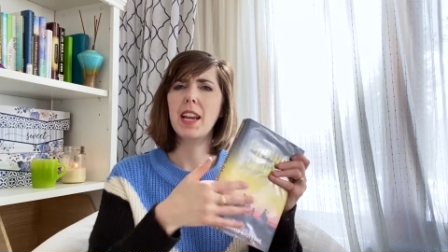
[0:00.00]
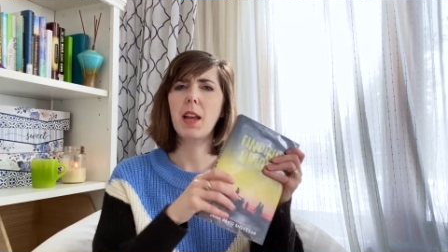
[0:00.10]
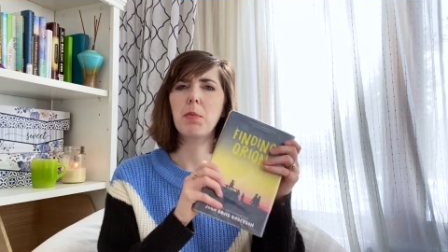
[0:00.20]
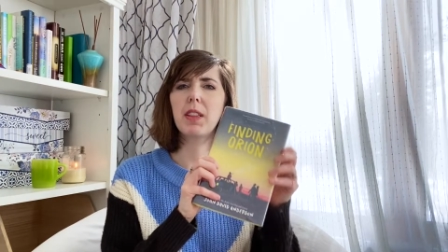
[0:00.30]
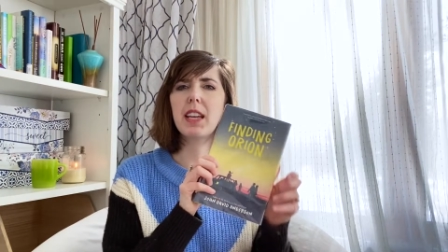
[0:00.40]
I
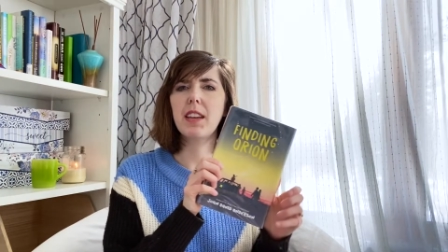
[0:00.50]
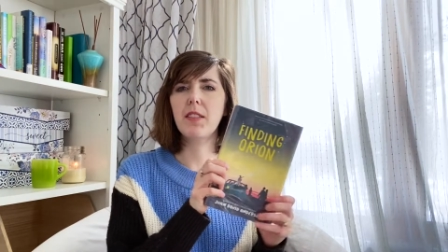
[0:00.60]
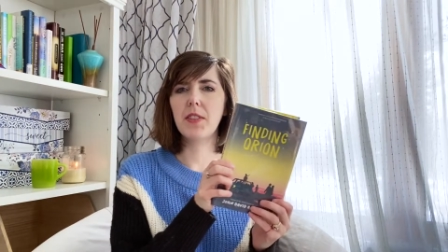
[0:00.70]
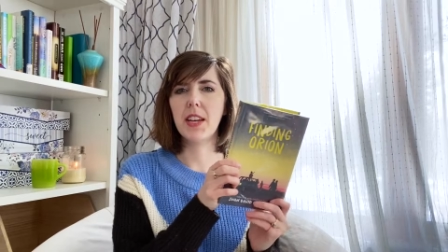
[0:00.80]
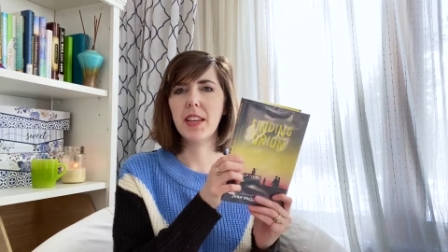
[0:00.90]

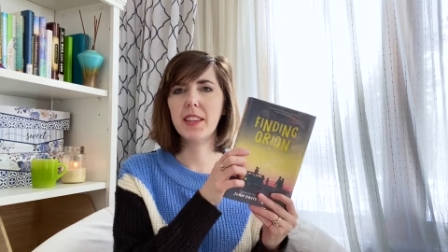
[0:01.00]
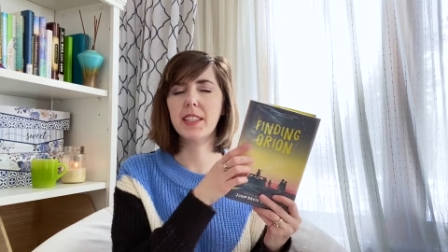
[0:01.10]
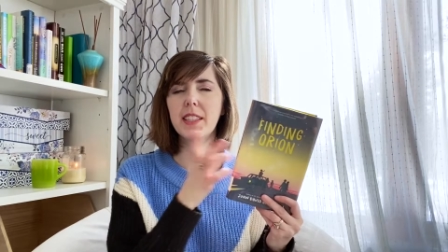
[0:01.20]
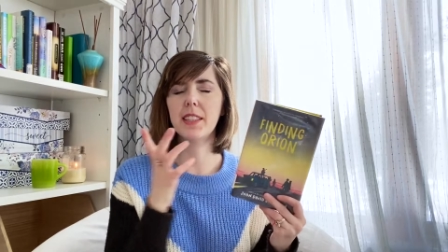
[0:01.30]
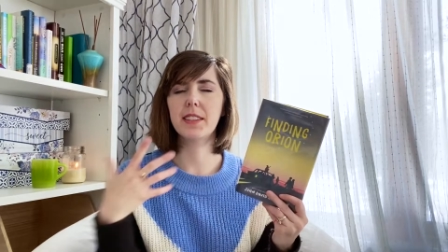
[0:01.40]
believe
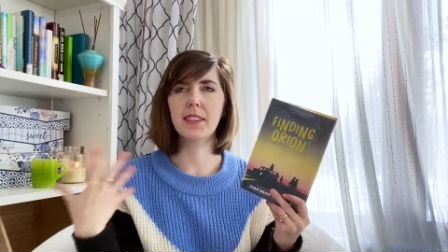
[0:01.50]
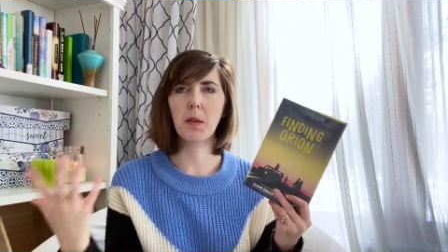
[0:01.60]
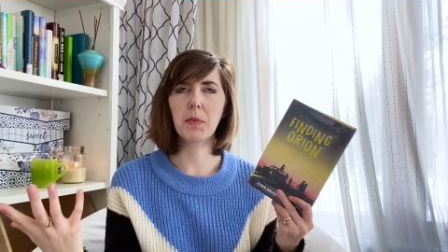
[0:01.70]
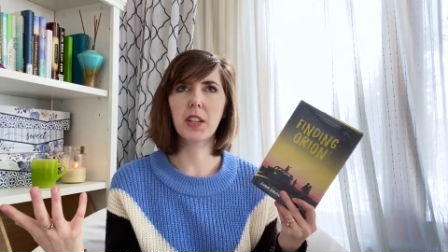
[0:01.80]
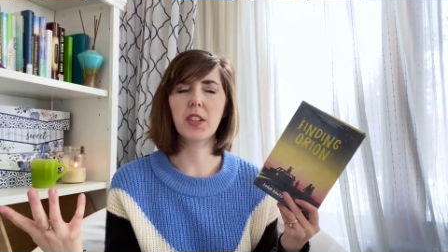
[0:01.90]
this is
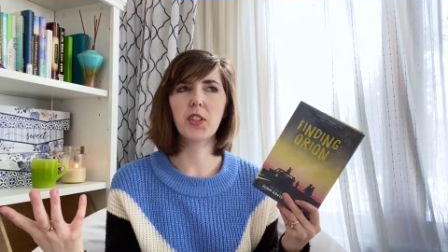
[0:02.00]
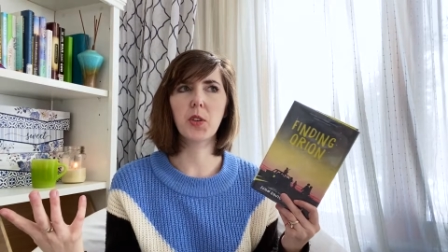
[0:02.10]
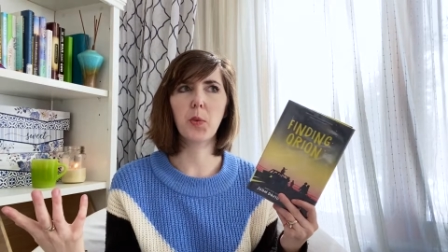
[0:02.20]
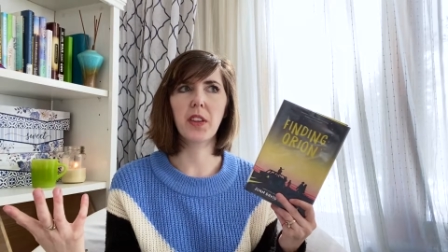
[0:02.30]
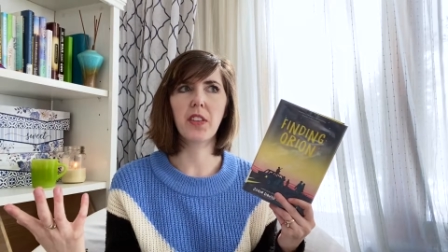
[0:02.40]
something to do
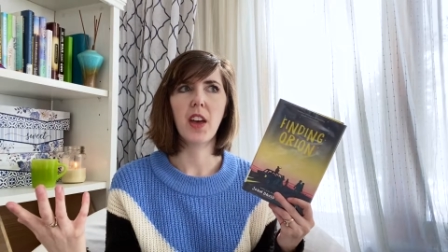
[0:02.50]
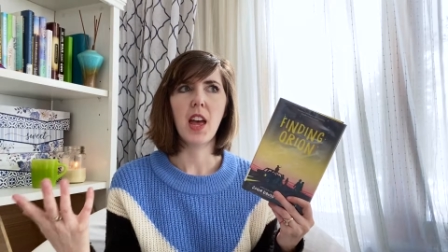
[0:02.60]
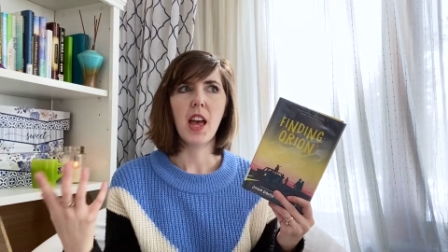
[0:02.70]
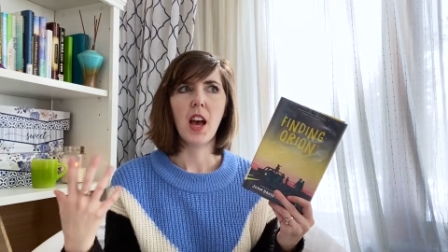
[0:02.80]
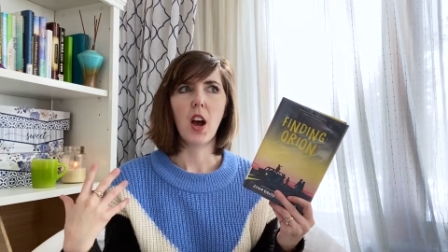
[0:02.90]
with
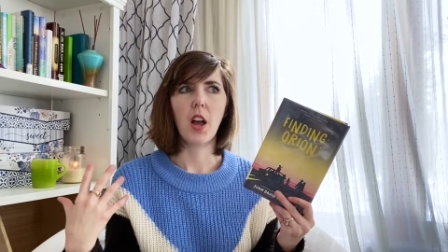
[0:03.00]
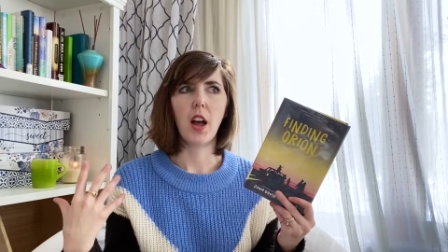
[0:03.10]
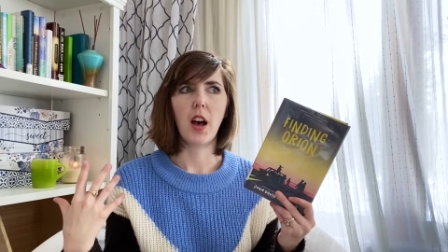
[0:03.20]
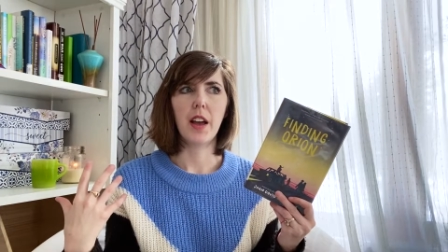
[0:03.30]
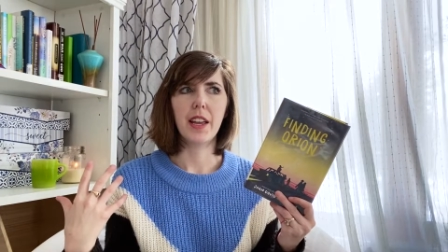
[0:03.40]

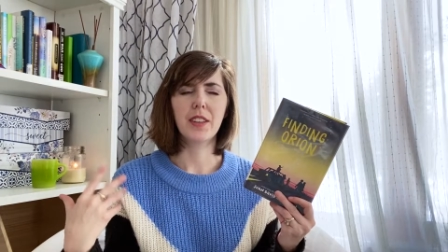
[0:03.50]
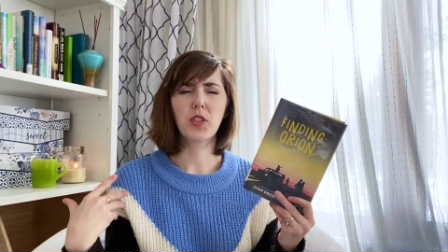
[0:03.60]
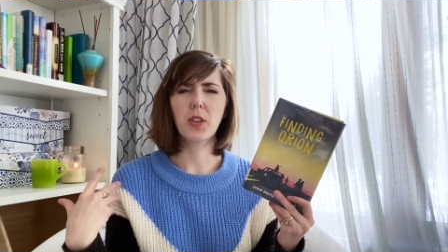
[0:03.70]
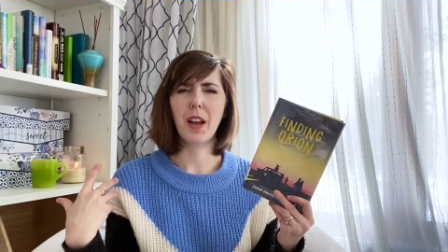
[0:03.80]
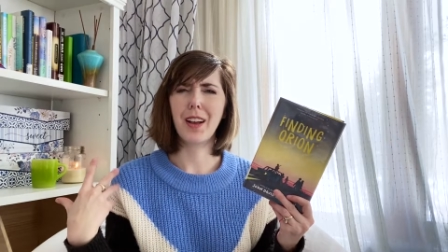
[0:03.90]
his
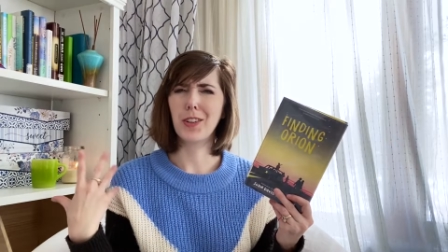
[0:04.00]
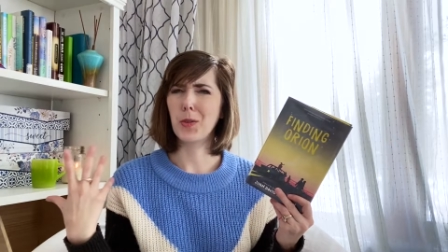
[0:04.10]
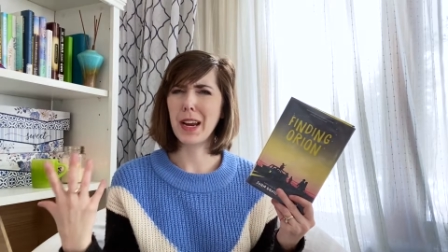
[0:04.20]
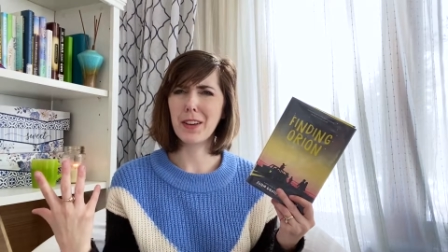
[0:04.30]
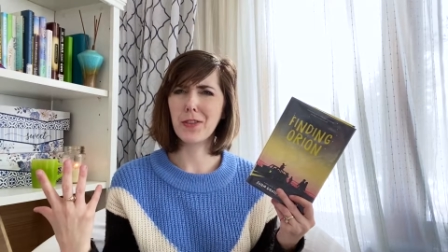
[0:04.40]

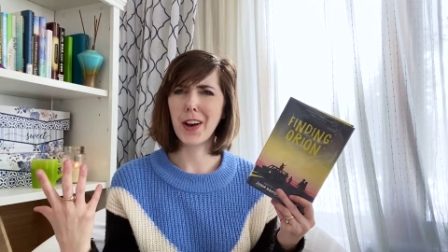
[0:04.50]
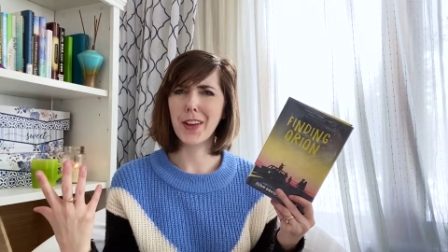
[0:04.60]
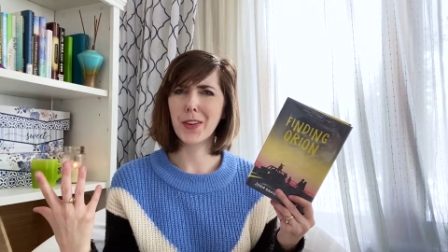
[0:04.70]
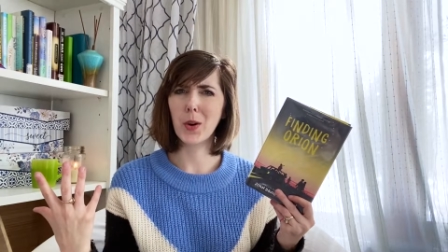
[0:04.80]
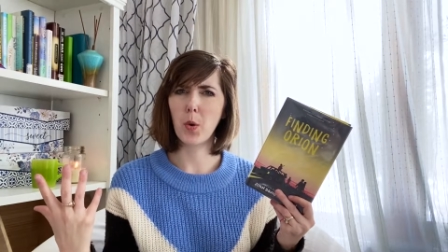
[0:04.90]

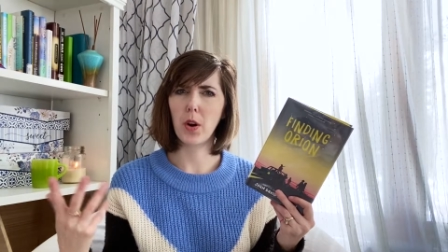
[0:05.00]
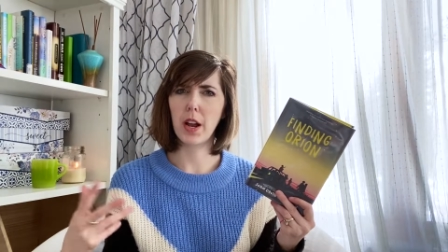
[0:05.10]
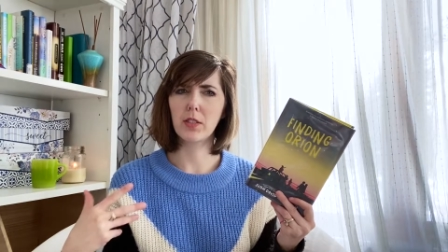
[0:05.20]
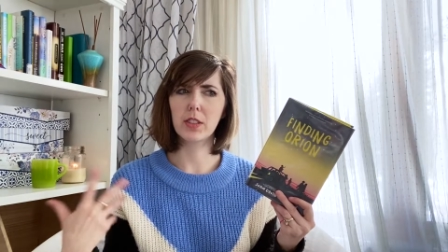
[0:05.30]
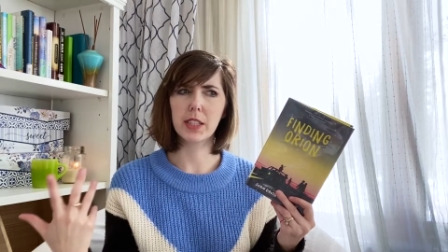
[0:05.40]
grandfather or
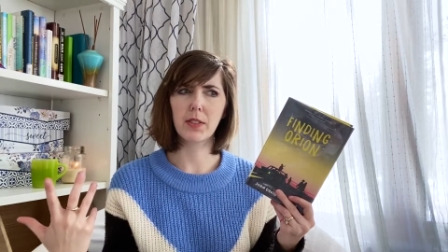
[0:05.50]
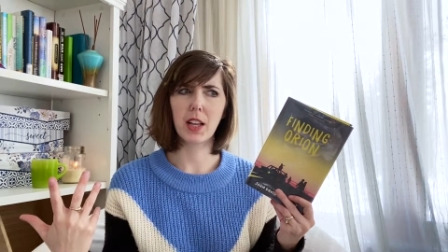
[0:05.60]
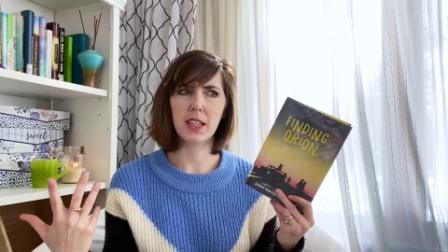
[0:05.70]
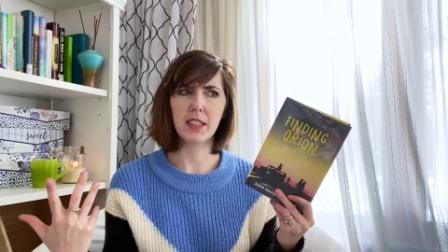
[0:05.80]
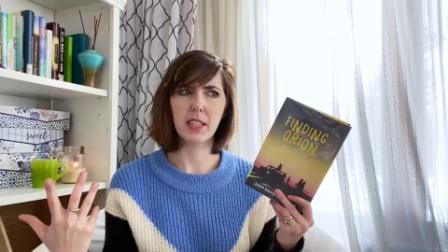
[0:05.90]
elderly
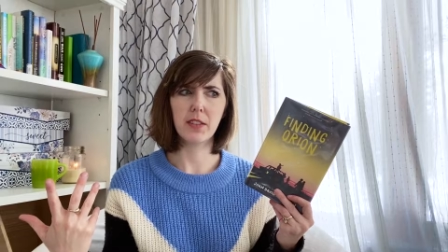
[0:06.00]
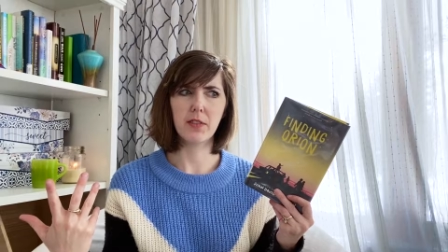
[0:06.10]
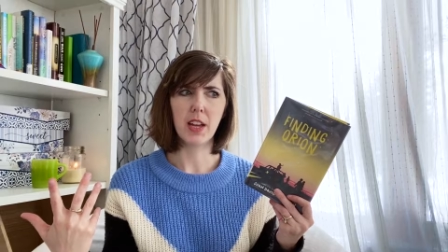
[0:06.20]
relative